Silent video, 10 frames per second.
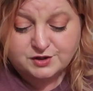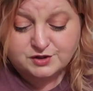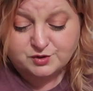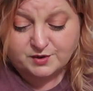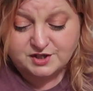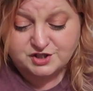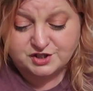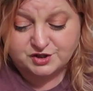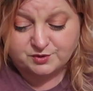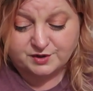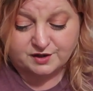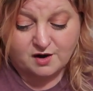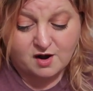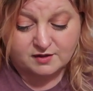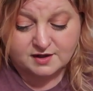So what does she do when a
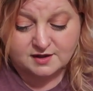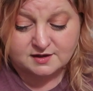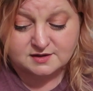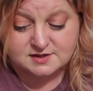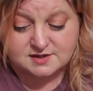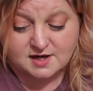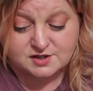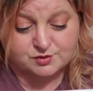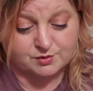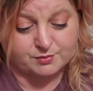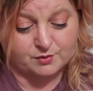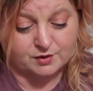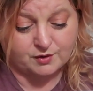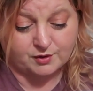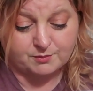colleague decides to
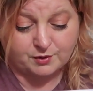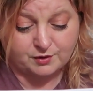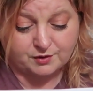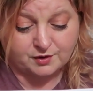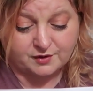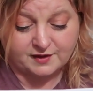report on a murder